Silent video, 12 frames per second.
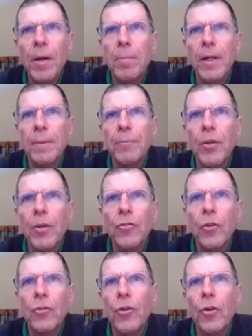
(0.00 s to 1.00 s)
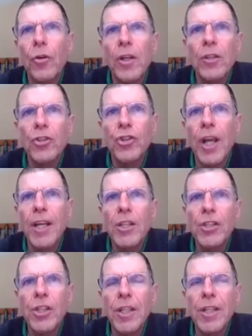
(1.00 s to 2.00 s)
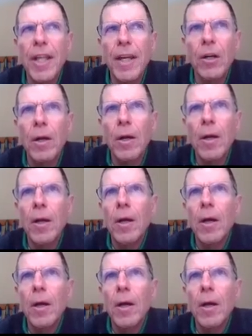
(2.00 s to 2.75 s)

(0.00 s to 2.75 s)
but Social Security is changing their